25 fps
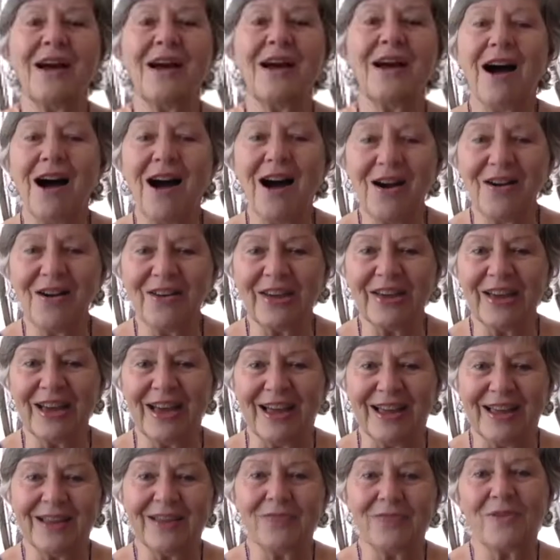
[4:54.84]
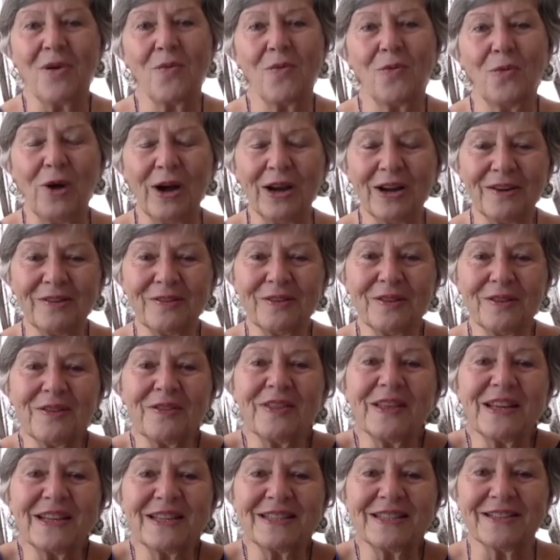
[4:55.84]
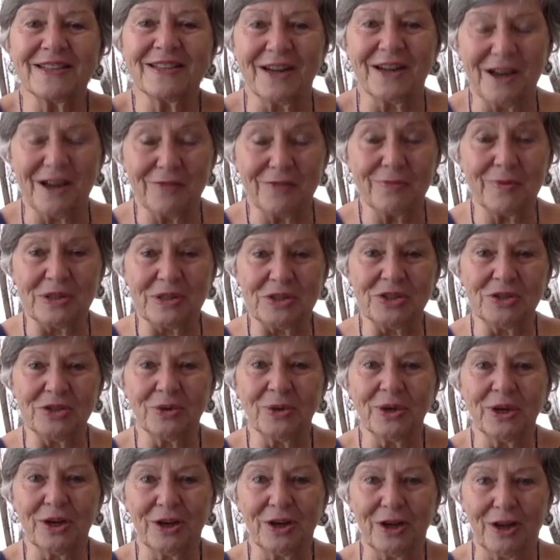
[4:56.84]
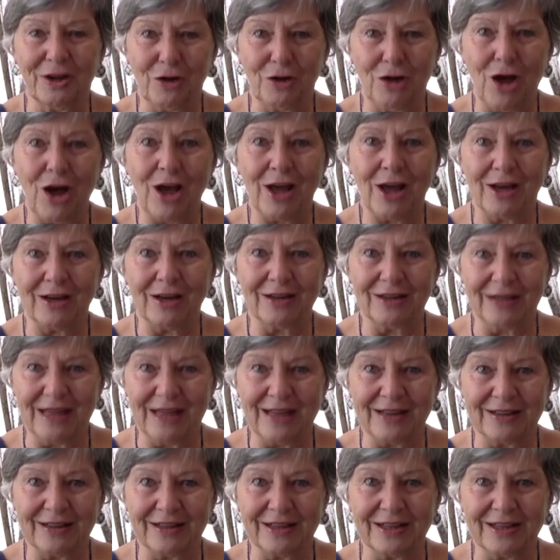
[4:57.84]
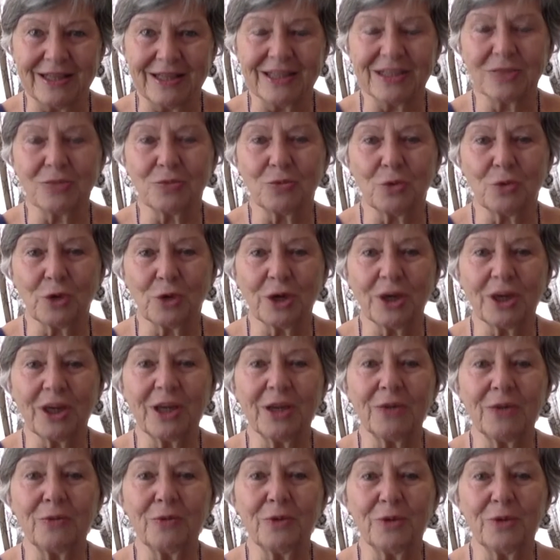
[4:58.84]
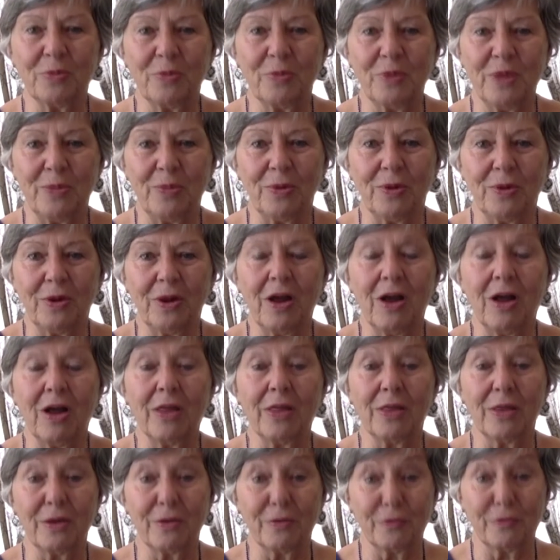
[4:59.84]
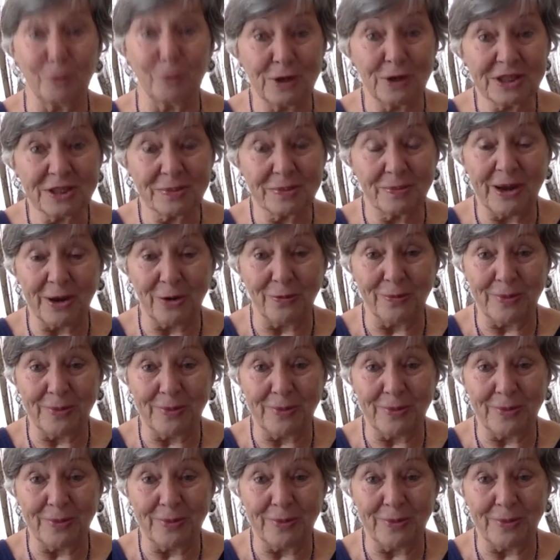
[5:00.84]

Okay, One of the things that I've been doing a lot lately is working with people on their voicemail